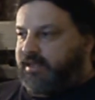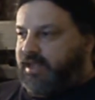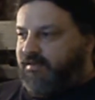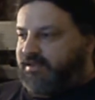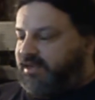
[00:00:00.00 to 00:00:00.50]

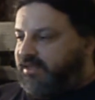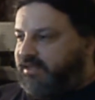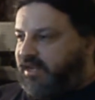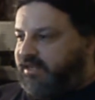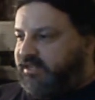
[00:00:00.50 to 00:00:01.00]
have a
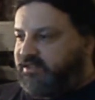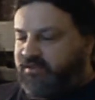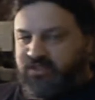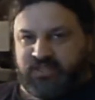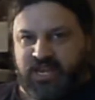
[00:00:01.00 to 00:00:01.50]
tendency, I just
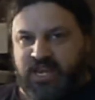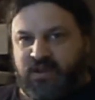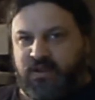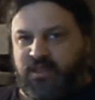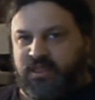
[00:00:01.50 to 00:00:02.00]
sort of
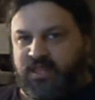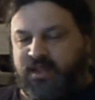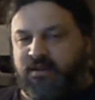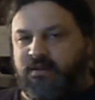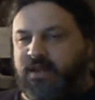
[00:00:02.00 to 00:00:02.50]
stay
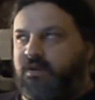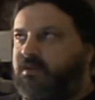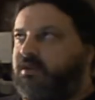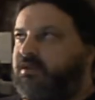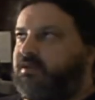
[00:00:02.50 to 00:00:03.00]
there. I
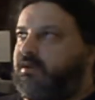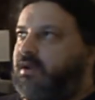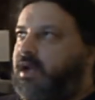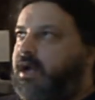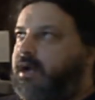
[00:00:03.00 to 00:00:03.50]
don't
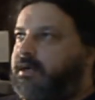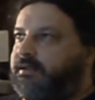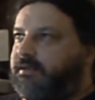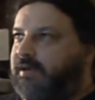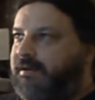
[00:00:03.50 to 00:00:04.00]

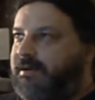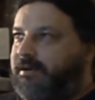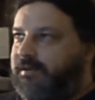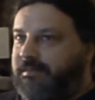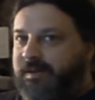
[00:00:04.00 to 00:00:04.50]

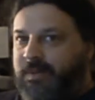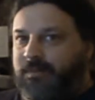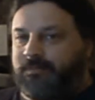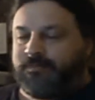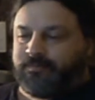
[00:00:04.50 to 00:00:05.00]
around my
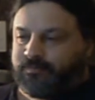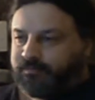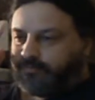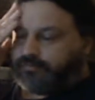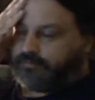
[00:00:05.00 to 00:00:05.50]
mom.
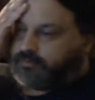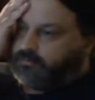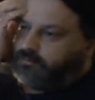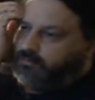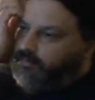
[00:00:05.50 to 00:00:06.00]

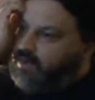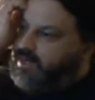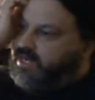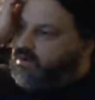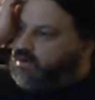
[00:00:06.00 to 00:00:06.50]
I
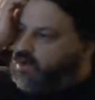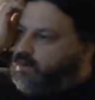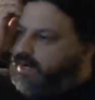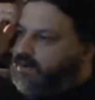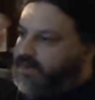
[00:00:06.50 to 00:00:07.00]
really don't
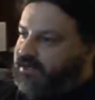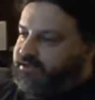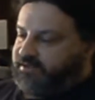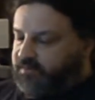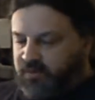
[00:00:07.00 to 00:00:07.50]
go anywhere
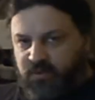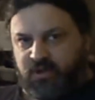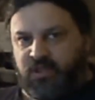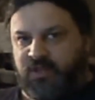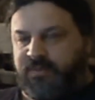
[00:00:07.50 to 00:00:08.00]
else. I
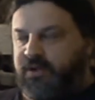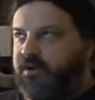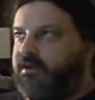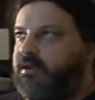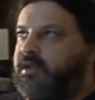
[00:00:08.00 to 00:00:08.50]
work on the
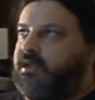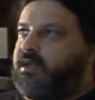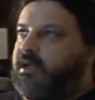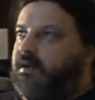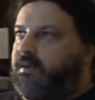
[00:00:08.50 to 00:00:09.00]
computer,
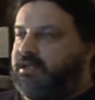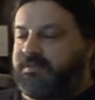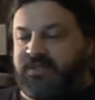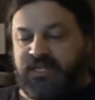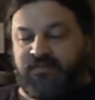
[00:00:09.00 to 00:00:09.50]
watch
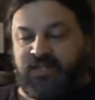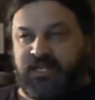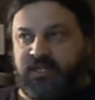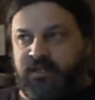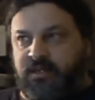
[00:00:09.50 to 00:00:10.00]
some TV.